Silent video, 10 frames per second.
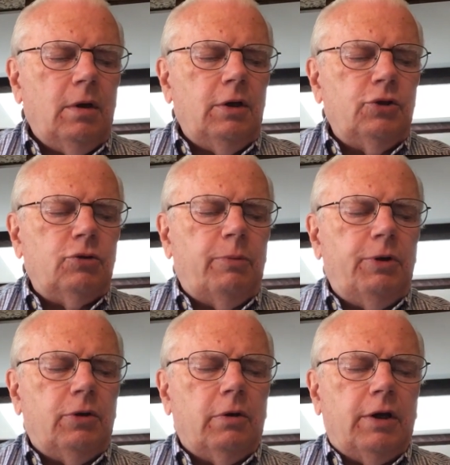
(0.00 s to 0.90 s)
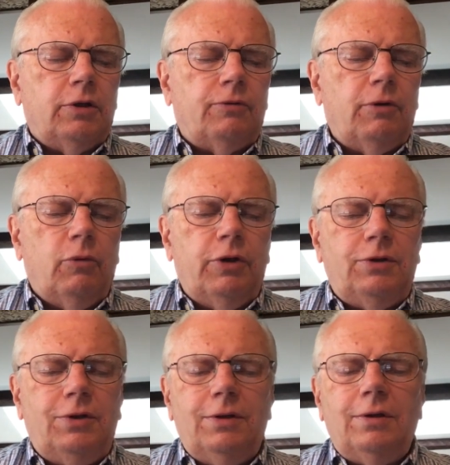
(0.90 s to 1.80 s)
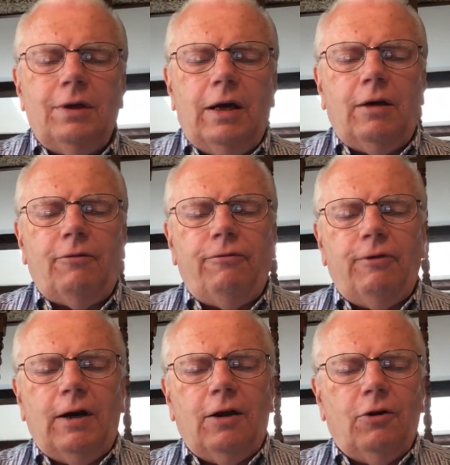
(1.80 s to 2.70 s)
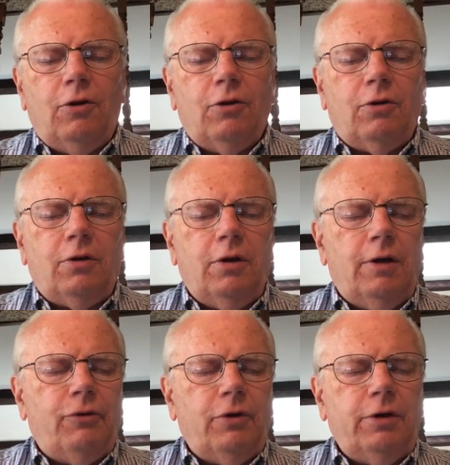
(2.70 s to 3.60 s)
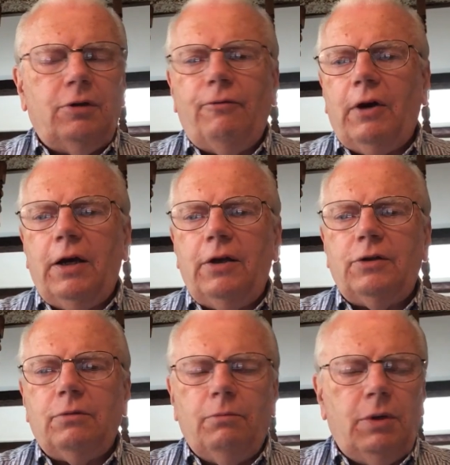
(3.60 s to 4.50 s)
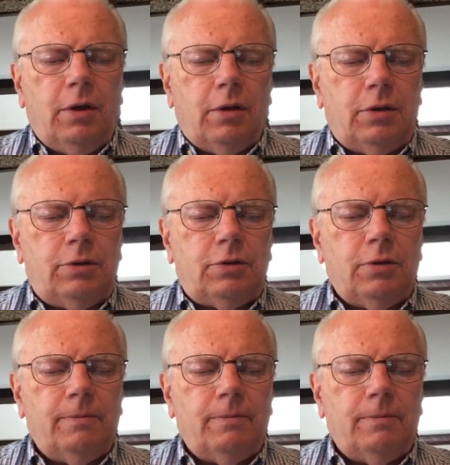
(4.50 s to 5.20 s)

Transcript: Here's what Peter writes For we did not follow cleverly devised myths